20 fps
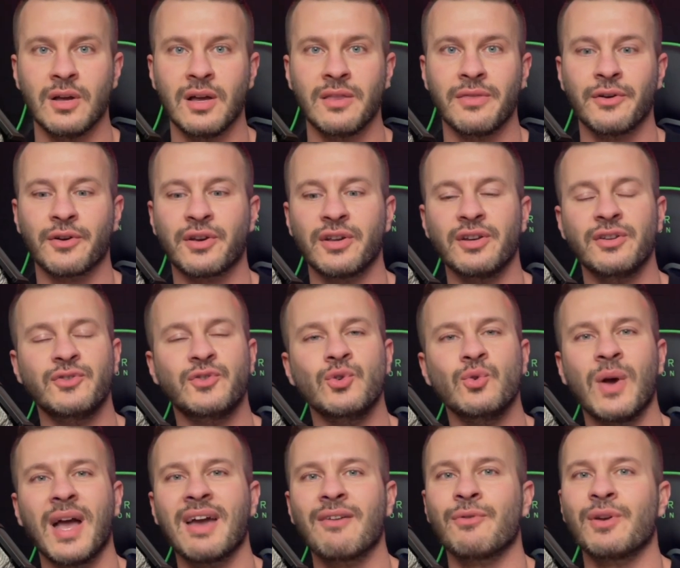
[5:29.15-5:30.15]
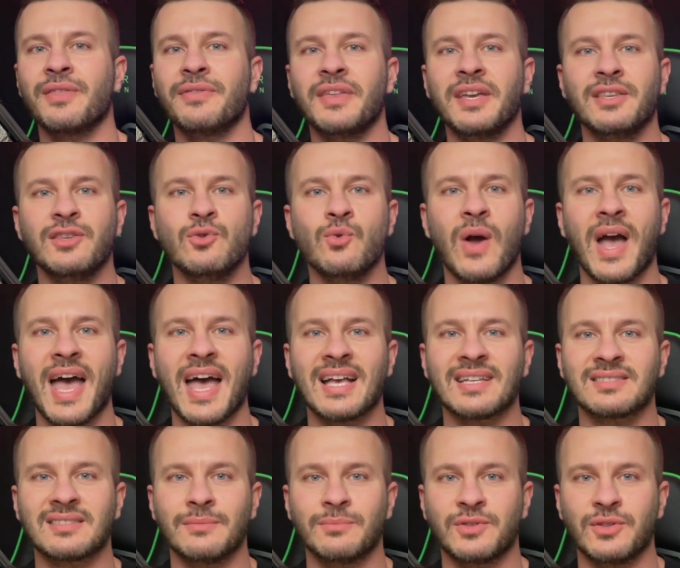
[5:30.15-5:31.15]
They're going to do everything you
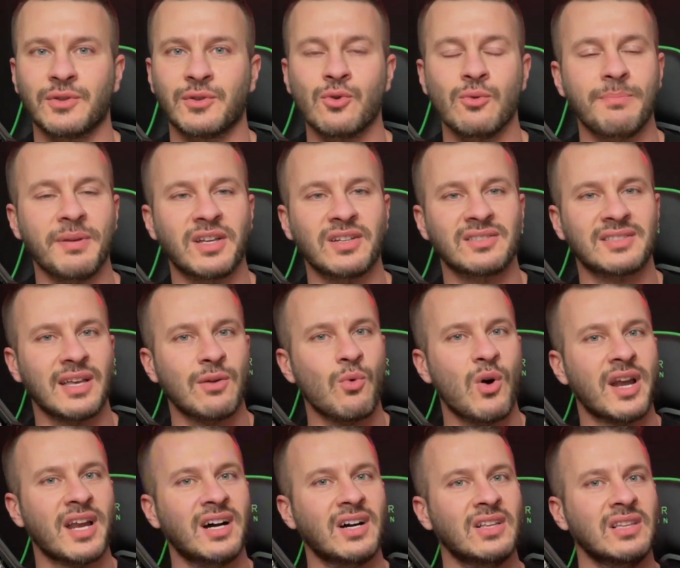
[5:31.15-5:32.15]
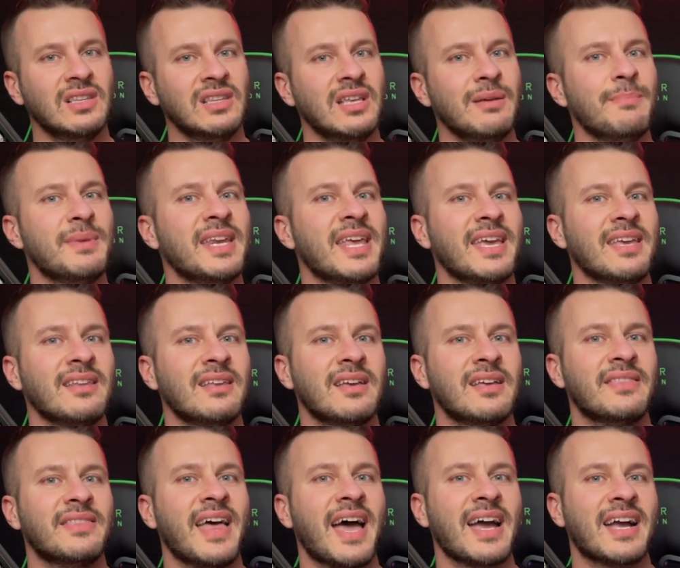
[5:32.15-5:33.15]
ask them to do because they want to eliminate
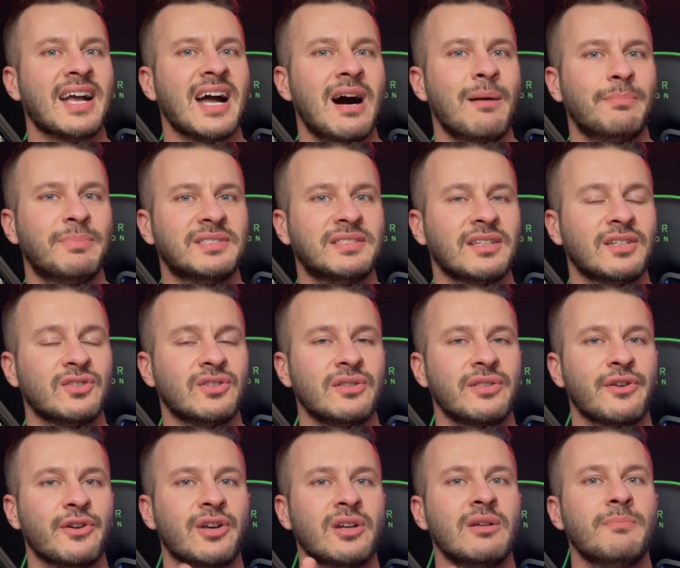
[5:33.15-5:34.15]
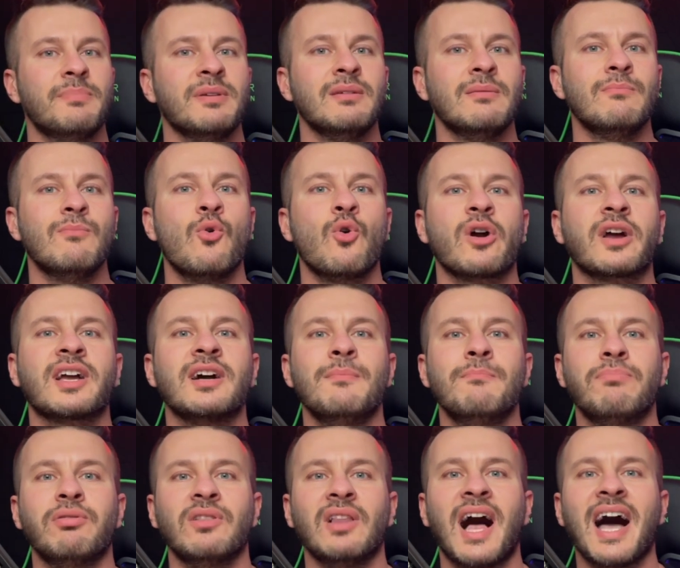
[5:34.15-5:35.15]
that competition. They're going to be more
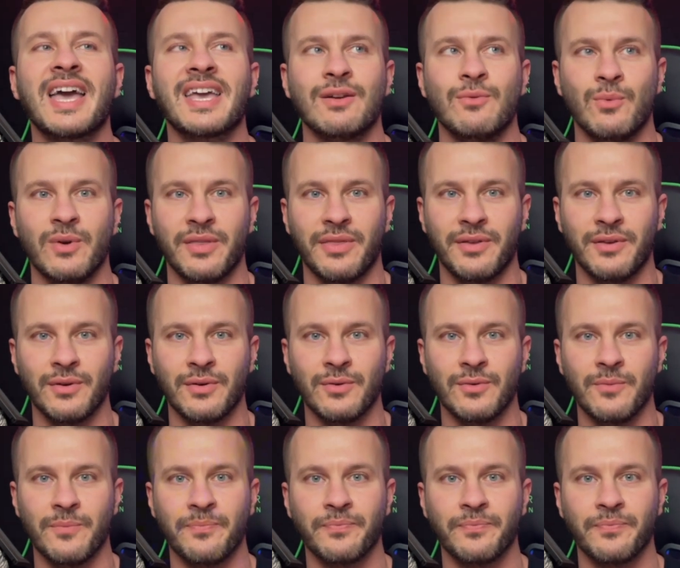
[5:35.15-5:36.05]
compliant with you.